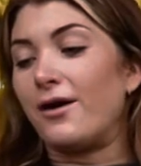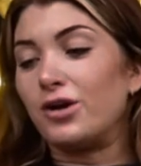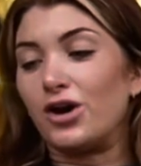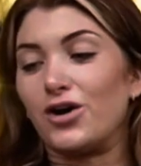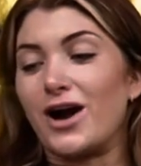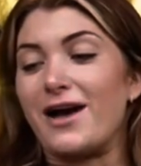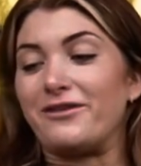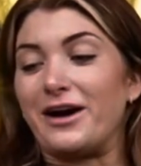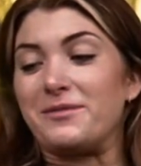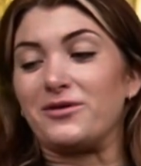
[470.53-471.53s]
long have
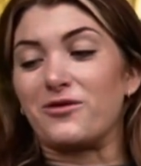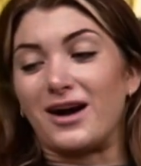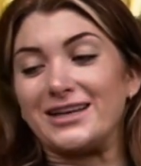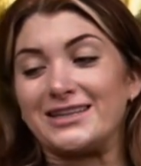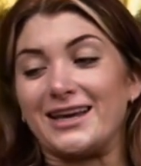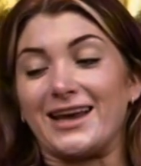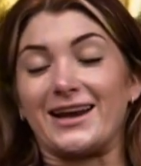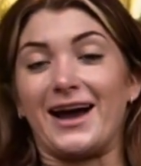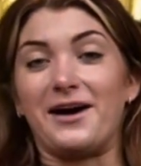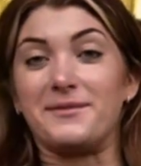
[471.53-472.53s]
I been riding
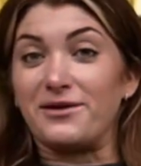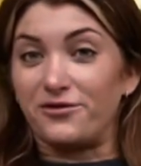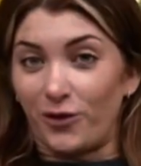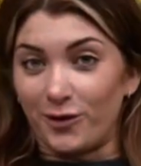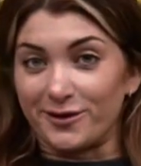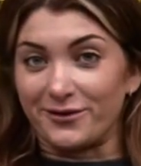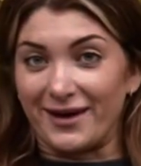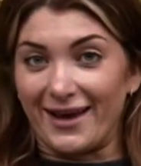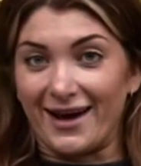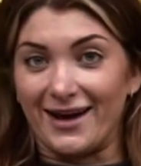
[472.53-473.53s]
and how many falls have
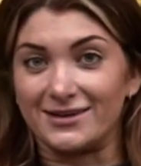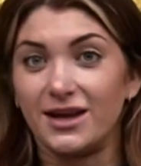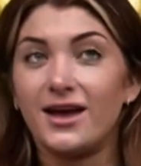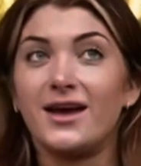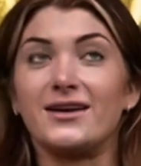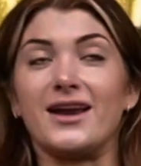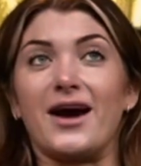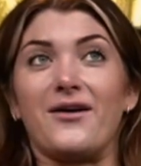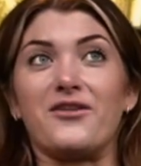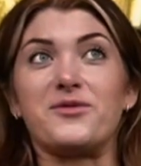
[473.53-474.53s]
I had?
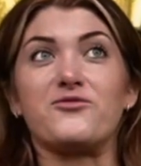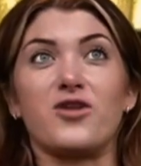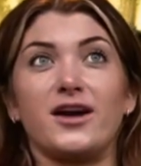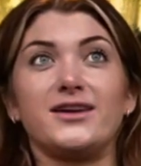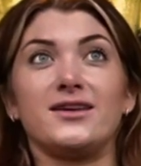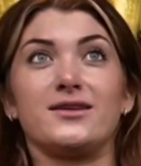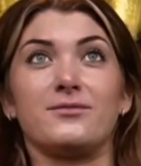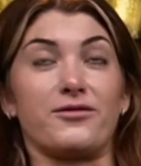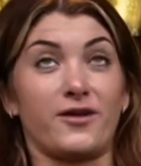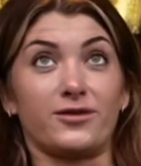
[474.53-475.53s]
Now, I've been riding,
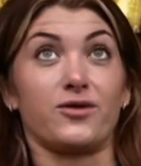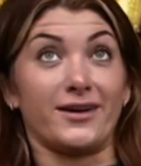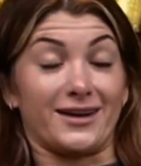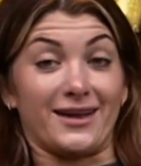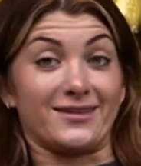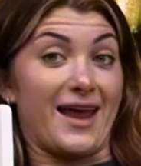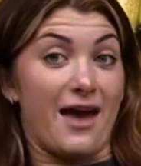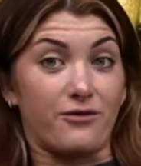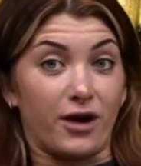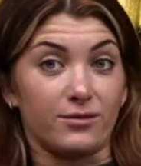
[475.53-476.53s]
my first riding lesson
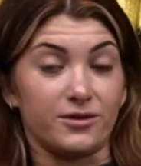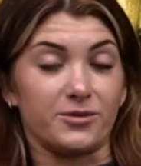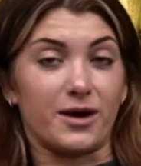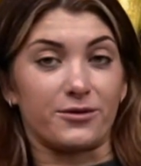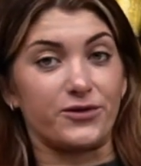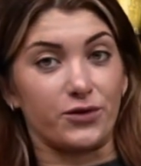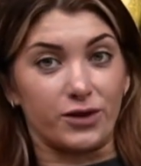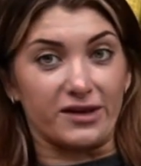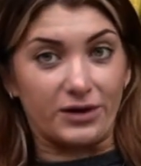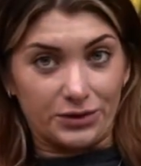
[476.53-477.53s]
ever was when I was 4
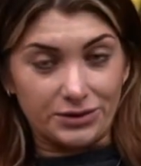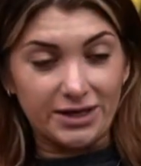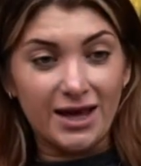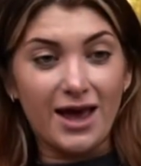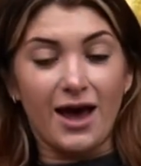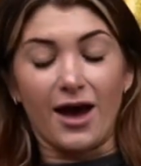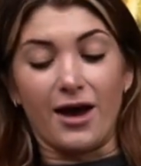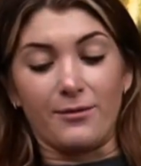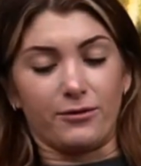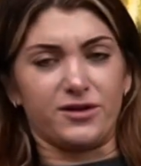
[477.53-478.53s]
years old.
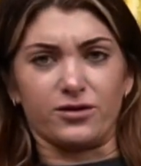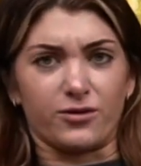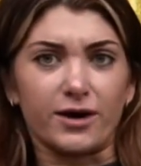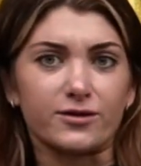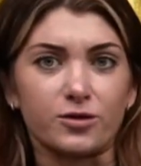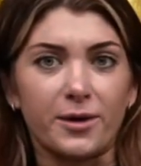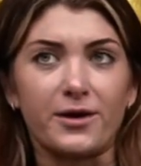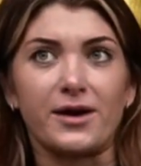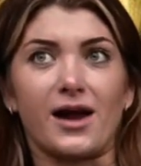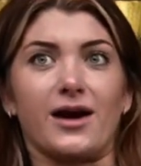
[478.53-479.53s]
Obviously on a riding school
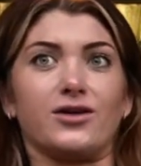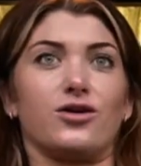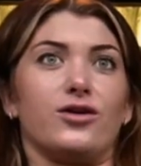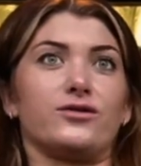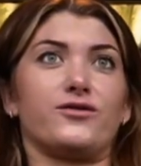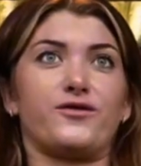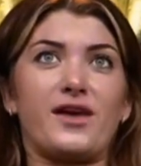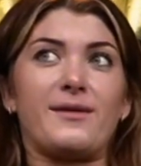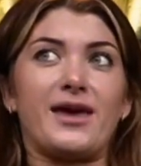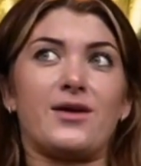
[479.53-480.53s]
pony. I got
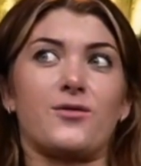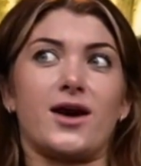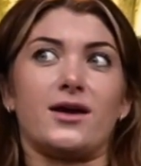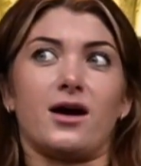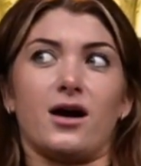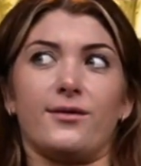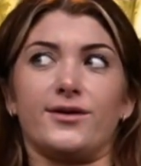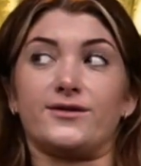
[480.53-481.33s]
Phoebe when I was